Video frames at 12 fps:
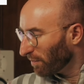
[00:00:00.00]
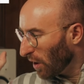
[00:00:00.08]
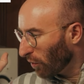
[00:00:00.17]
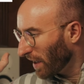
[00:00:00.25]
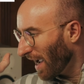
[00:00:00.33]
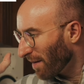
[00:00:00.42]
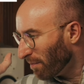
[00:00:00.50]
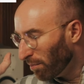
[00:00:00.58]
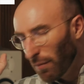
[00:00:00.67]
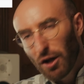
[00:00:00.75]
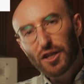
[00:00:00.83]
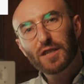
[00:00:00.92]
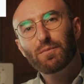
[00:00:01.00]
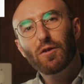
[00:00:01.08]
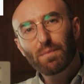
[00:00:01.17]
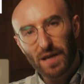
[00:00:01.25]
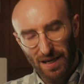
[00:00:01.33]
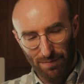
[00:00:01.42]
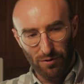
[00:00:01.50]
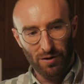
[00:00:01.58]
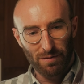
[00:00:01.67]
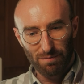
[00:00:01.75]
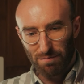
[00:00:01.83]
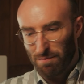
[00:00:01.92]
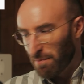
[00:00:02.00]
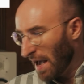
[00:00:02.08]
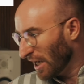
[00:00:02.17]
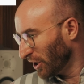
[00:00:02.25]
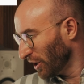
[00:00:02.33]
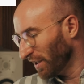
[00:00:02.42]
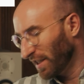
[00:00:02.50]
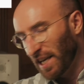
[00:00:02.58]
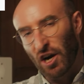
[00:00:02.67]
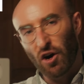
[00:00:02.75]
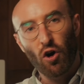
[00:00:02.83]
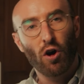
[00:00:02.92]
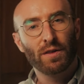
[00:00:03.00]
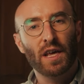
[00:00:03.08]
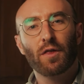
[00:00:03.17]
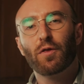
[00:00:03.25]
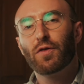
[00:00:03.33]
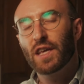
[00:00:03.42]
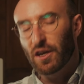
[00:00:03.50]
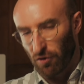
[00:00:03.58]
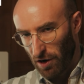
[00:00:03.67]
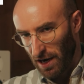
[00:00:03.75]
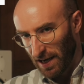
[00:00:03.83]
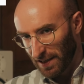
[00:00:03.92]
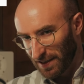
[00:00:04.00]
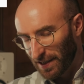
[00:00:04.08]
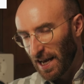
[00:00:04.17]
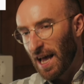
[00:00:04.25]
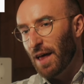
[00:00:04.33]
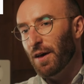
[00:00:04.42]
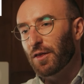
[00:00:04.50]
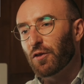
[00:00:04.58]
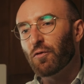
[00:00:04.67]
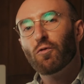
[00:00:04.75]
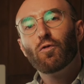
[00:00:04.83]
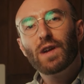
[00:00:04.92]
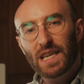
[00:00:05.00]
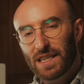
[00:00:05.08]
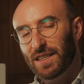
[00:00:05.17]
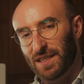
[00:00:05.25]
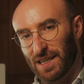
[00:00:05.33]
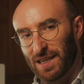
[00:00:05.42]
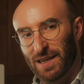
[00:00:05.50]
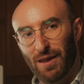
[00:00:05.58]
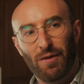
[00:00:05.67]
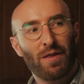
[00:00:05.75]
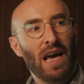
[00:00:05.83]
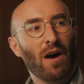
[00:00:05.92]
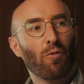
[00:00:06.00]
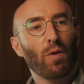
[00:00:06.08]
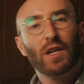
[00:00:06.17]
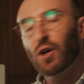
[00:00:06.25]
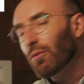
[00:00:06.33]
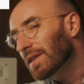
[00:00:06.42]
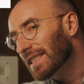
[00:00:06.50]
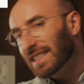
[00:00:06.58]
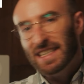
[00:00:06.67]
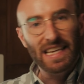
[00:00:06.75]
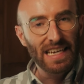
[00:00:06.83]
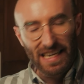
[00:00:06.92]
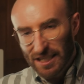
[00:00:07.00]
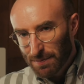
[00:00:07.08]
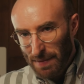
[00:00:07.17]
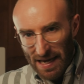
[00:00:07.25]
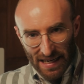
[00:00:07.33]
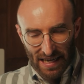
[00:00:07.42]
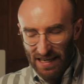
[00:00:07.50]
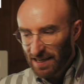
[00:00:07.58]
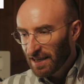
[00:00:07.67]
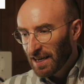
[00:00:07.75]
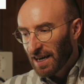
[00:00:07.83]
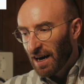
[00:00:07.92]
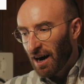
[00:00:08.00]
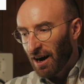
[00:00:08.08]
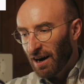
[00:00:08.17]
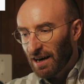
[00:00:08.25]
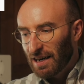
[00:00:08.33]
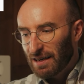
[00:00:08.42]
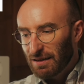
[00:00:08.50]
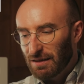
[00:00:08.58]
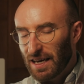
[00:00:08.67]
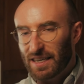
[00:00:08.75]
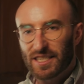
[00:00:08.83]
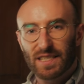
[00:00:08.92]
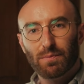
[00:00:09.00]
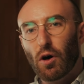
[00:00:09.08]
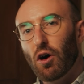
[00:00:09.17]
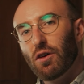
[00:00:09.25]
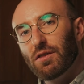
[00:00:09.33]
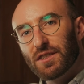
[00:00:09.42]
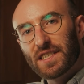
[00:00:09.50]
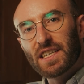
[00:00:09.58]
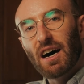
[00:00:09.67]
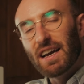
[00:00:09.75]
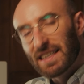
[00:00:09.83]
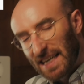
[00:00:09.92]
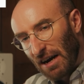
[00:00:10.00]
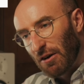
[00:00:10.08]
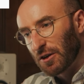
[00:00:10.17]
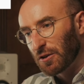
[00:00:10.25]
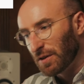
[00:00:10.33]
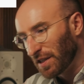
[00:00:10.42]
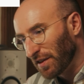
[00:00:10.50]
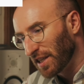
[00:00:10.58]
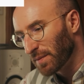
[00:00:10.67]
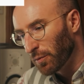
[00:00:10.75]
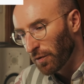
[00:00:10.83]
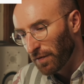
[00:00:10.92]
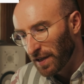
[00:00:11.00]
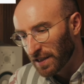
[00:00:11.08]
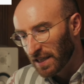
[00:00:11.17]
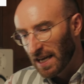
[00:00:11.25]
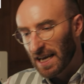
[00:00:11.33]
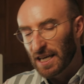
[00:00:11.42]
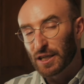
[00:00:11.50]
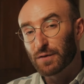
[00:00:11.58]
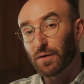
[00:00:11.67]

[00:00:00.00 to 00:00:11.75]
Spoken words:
Okay, multiple people mentioned here, or they theorized, that the reason that we don't see as many like small side characters in these movies is for